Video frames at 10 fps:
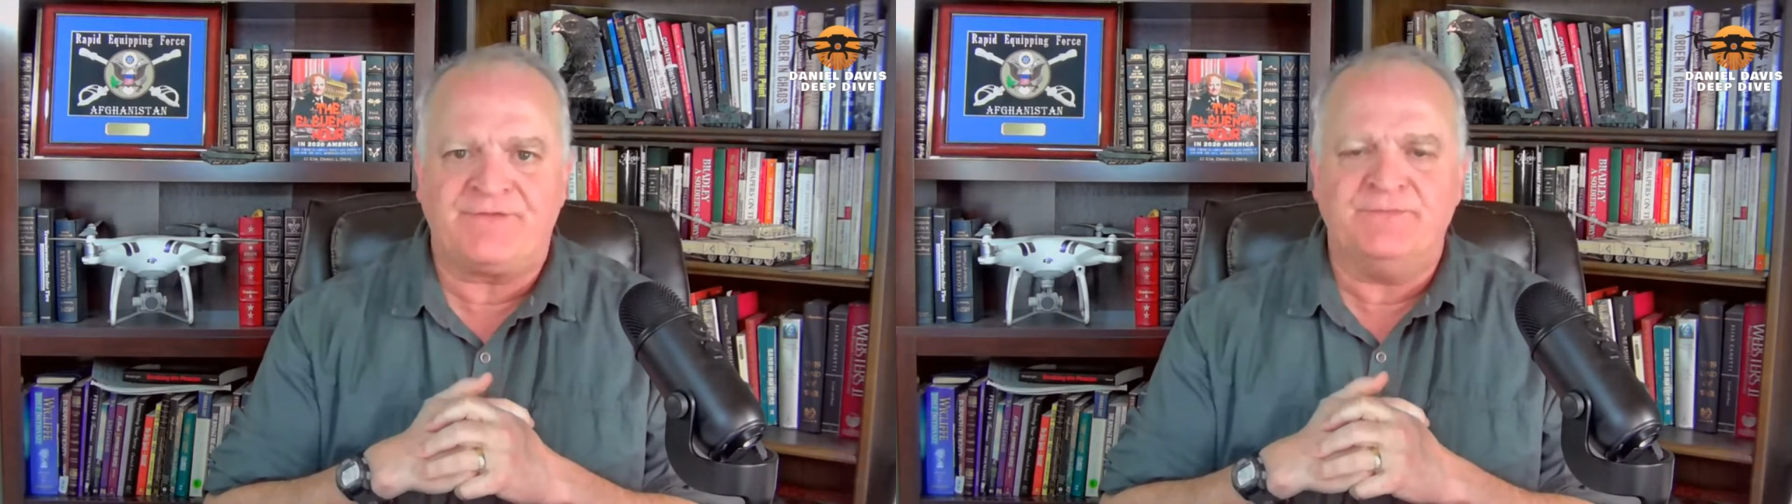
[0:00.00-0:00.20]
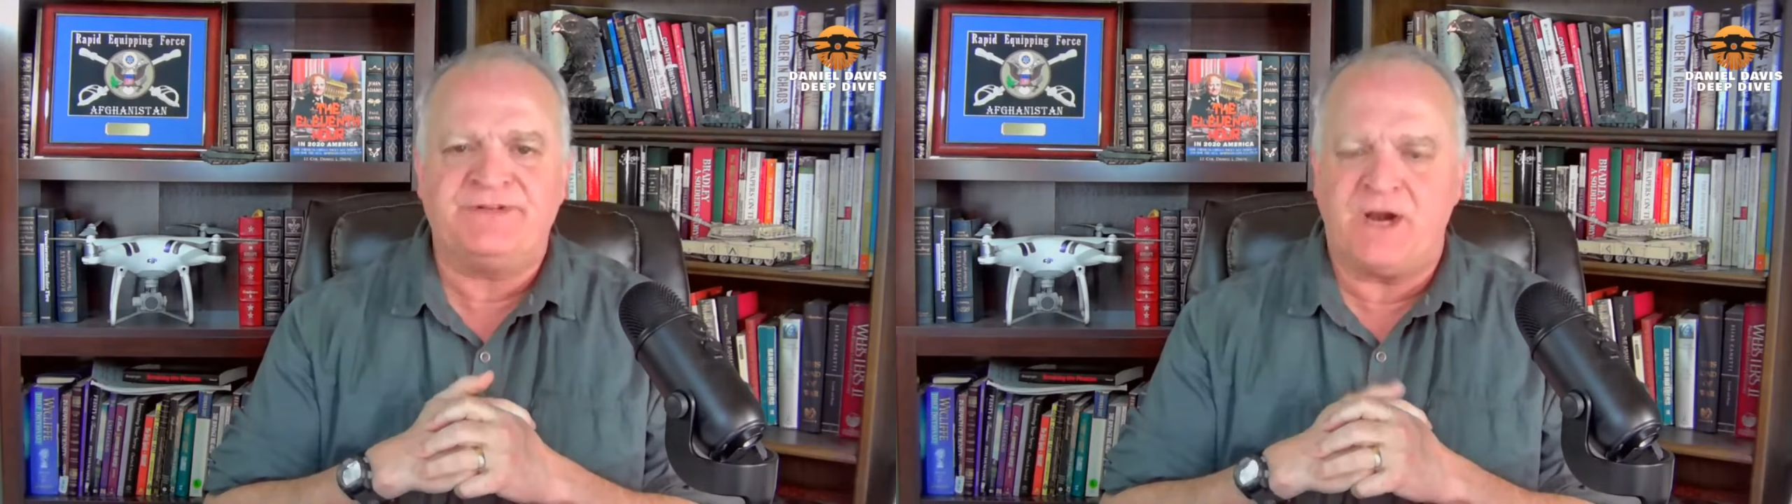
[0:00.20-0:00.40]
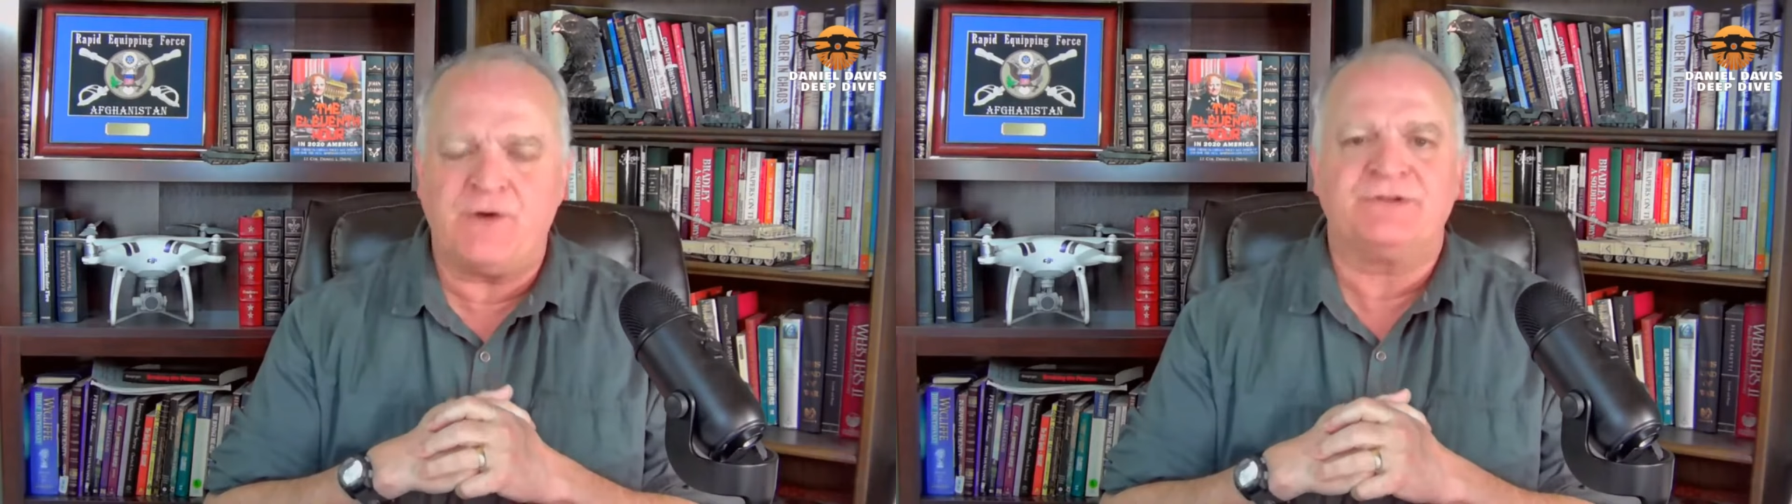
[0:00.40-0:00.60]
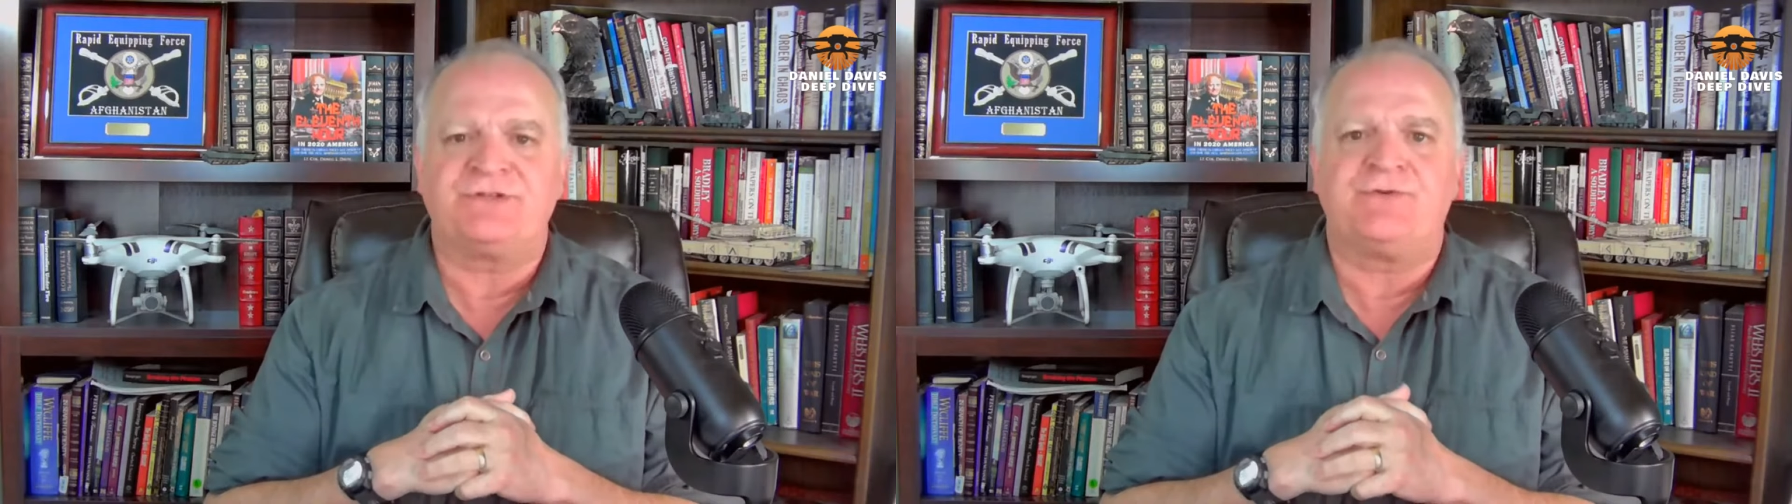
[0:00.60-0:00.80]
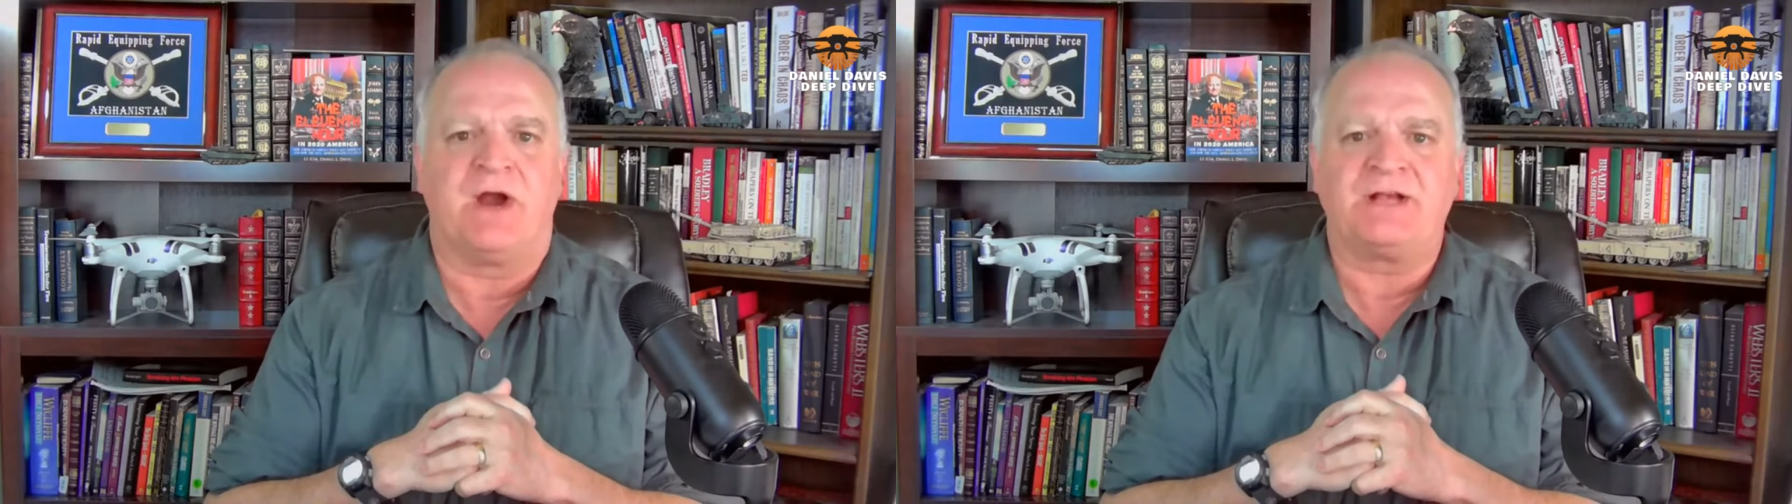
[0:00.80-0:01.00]
from terrorist
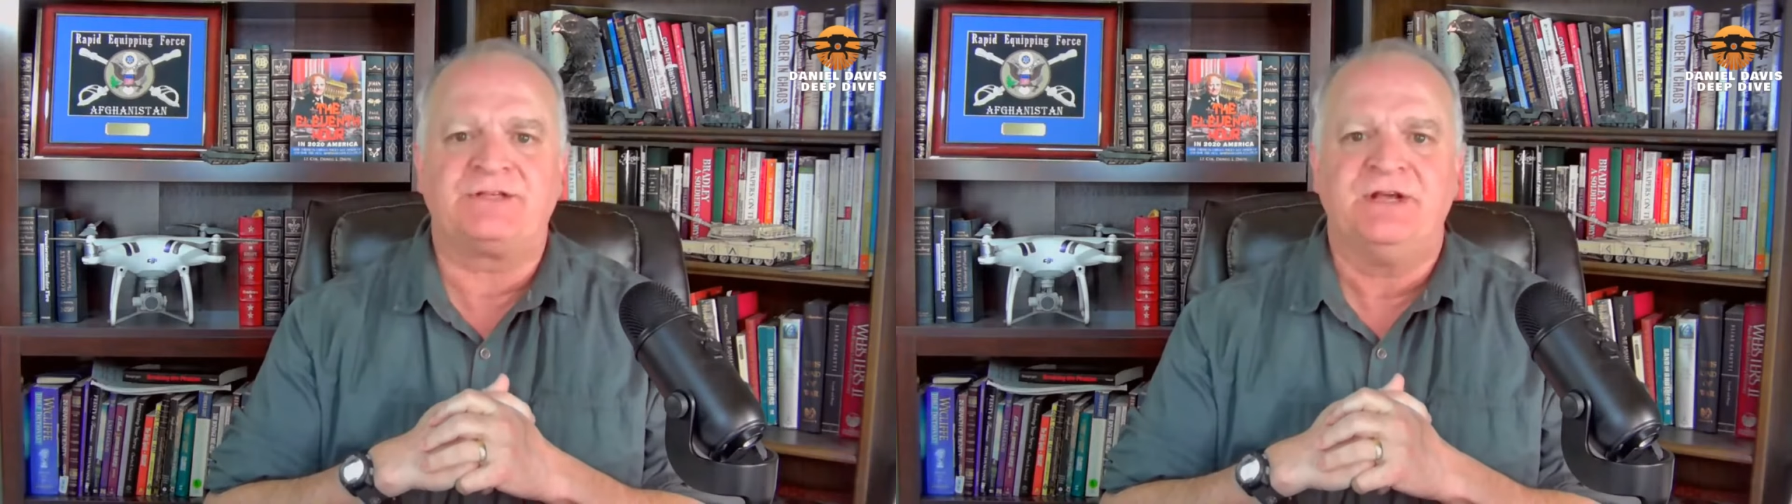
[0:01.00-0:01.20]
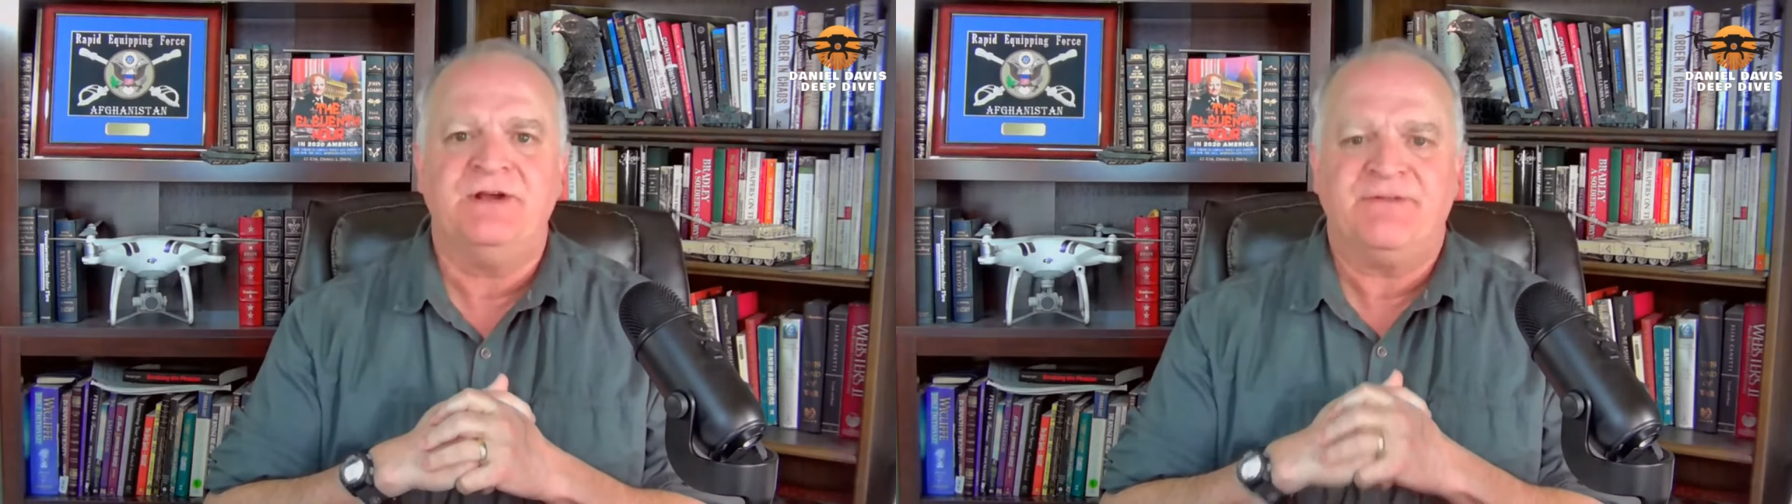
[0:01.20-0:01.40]
strikes